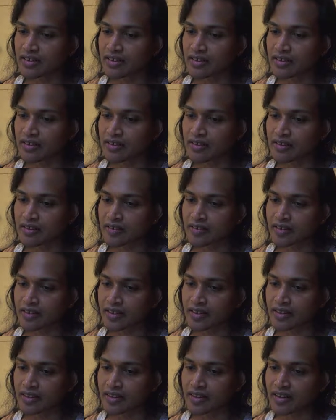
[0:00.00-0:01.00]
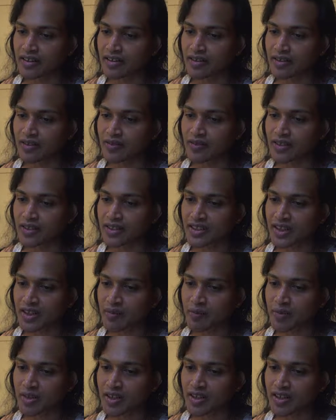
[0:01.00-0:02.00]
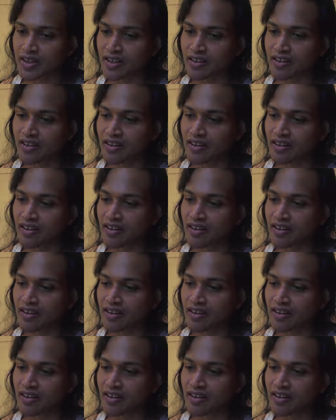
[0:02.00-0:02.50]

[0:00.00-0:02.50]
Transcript: saying, I don't know what's happening.